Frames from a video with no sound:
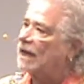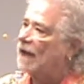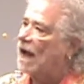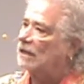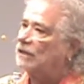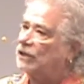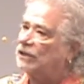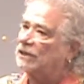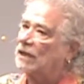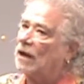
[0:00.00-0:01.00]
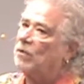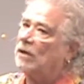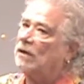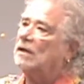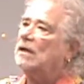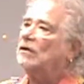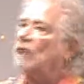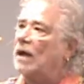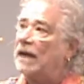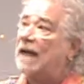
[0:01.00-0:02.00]
a psychologist. And I'm gonna
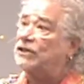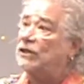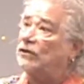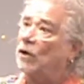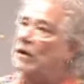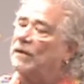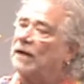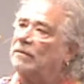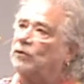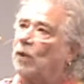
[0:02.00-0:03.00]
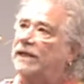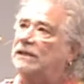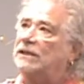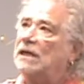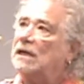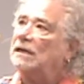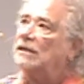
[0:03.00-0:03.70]
actually talk about him twice